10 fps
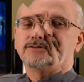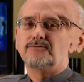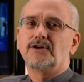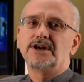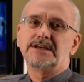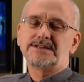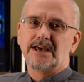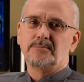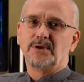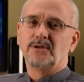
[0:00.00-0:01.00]
For an
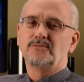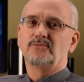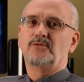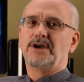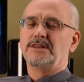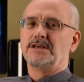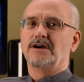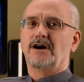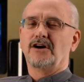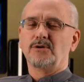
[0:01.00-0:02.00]
example, when
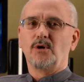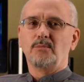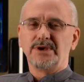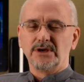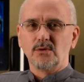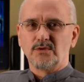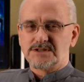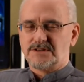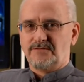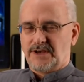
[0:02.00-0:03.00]
the automobile
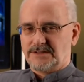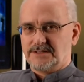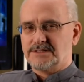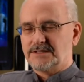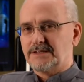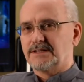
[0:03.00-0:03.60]
was invented,